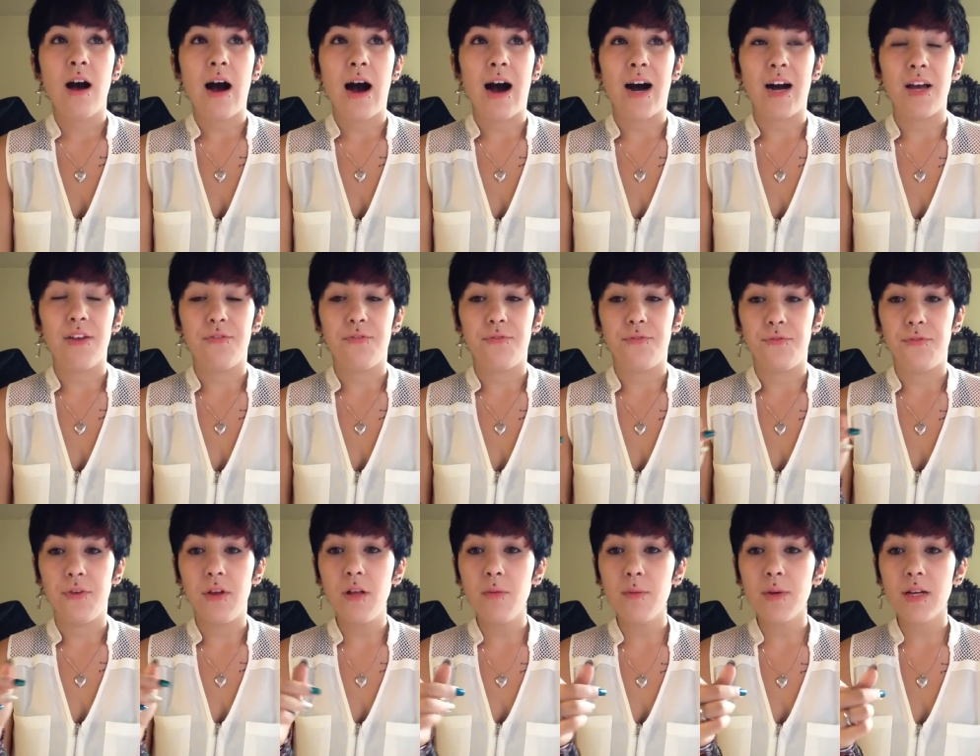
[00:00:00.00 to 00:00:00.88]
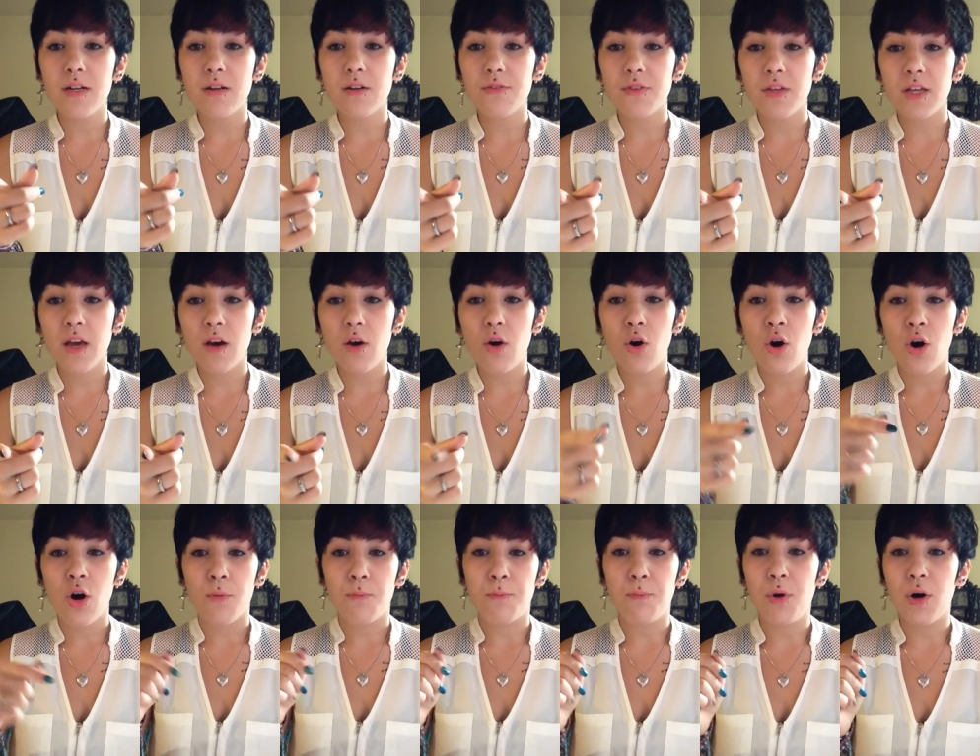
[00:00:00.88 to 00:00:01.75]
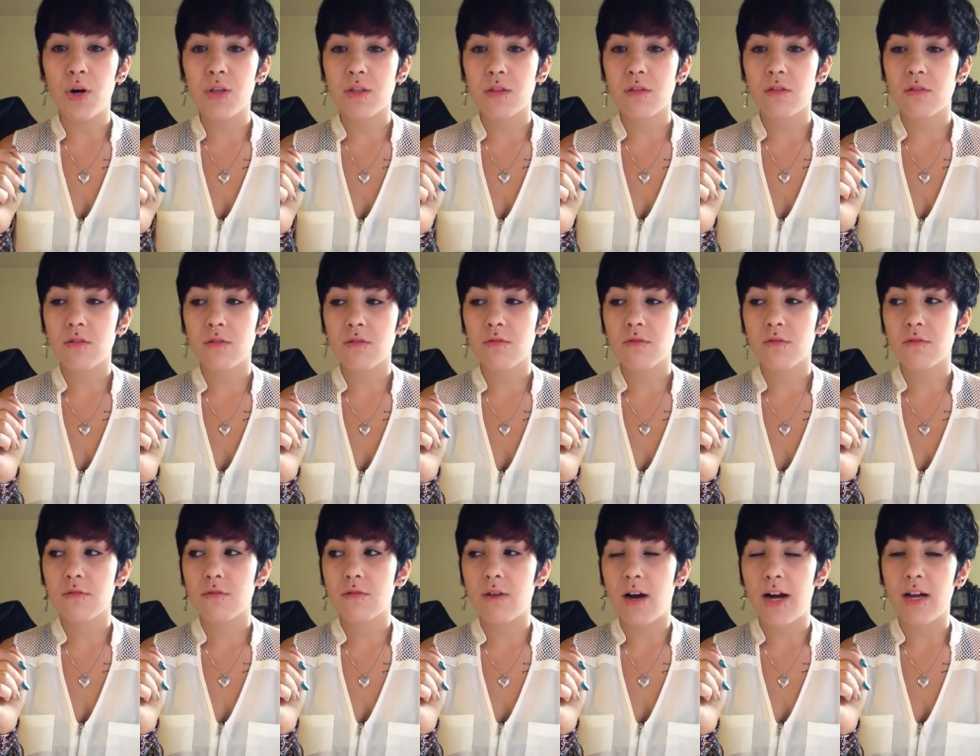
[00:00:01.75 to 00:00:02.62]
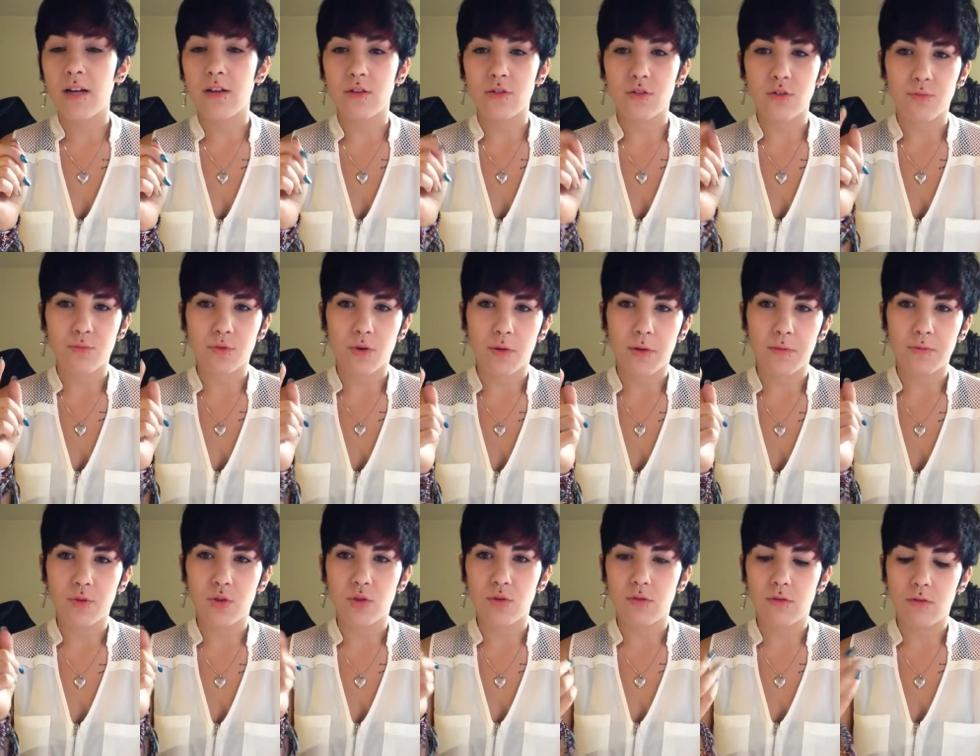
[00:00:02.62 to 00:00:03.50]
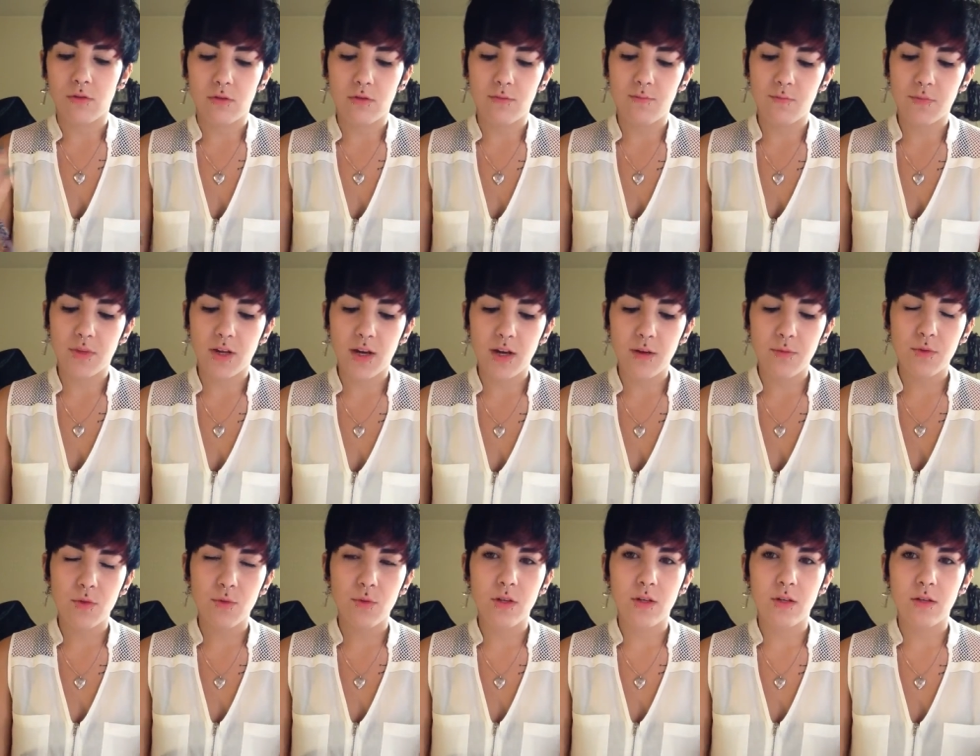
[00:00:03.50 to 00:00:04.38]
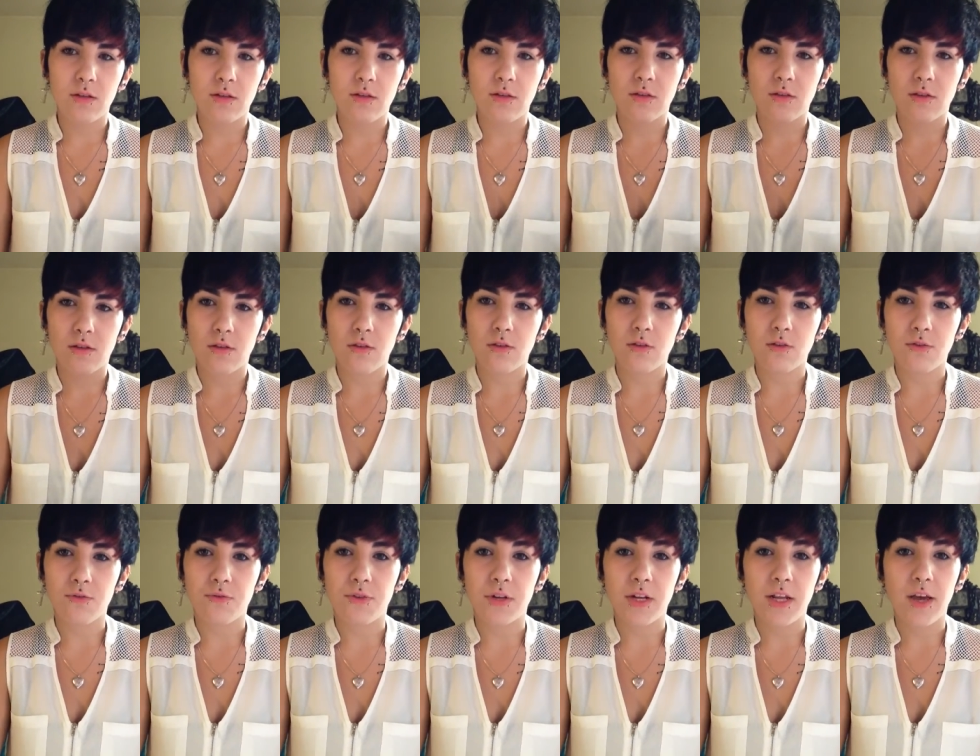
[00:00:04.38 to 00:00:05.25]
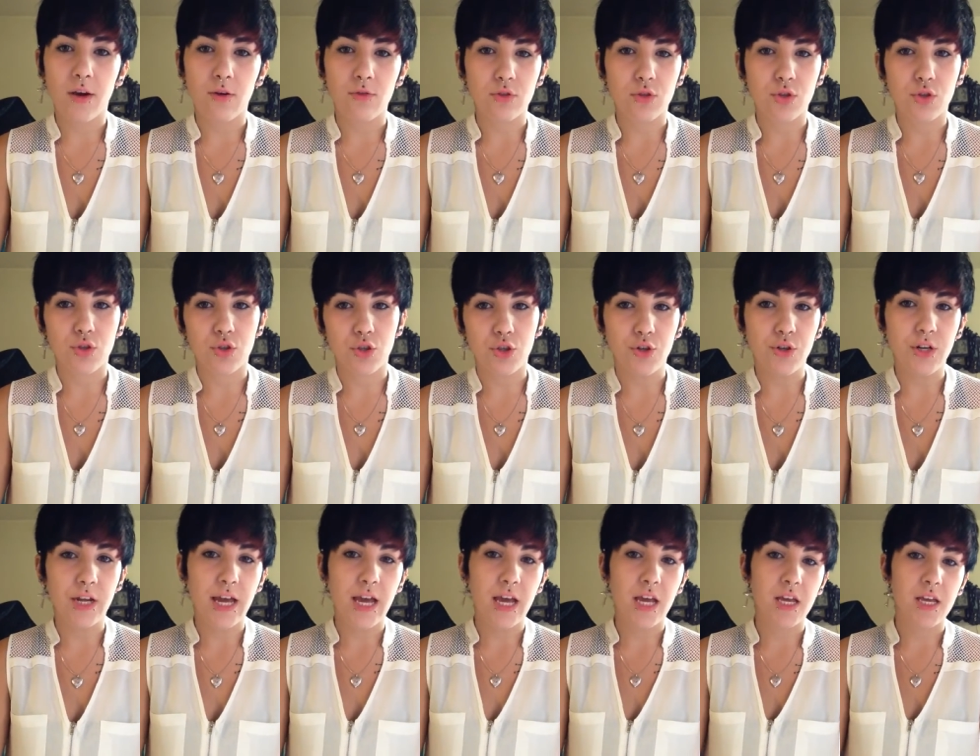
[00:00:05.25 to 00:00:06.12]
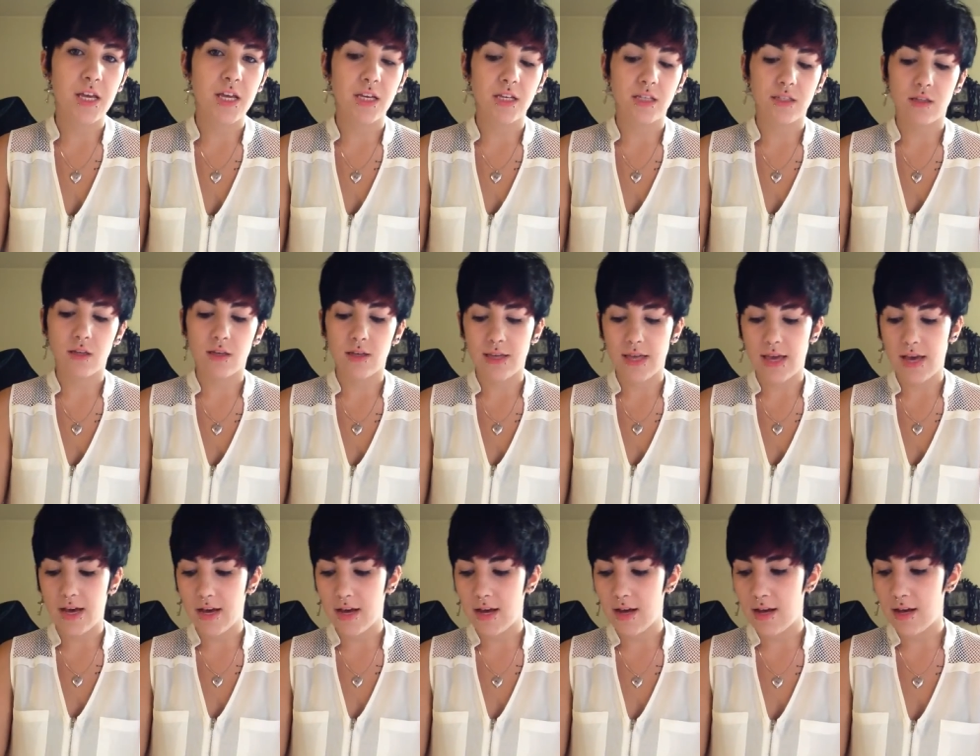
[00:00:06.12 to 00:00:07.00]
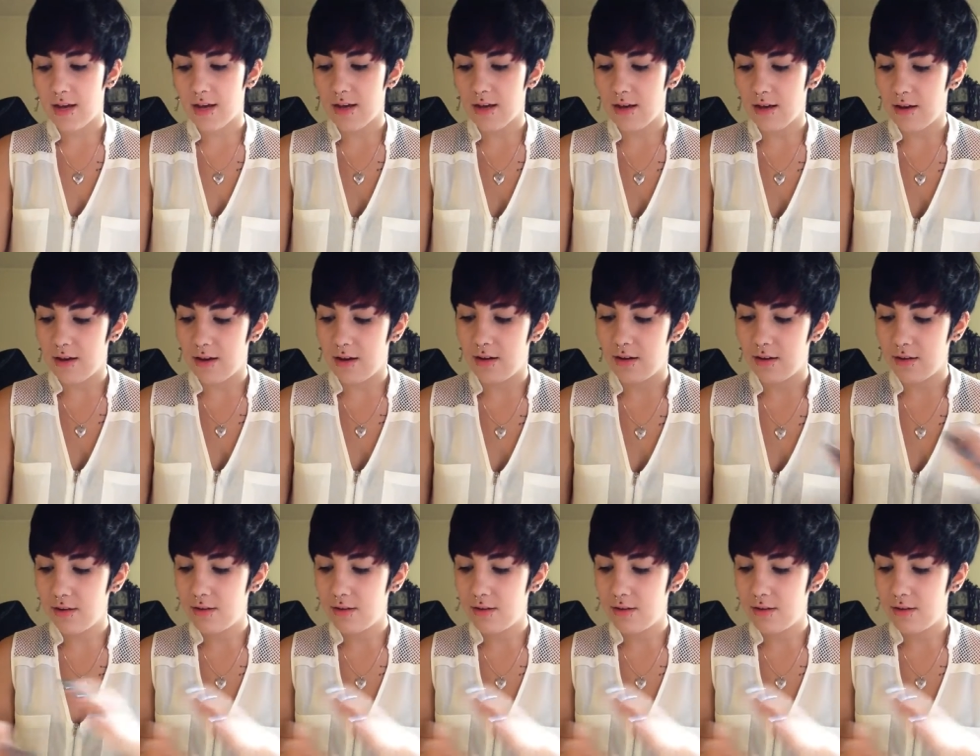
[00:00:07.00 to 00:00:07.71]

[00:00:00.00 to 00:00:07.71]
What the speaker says: I filmed a video, but I got some problems, so I'm doing another video 2 days. Yeah.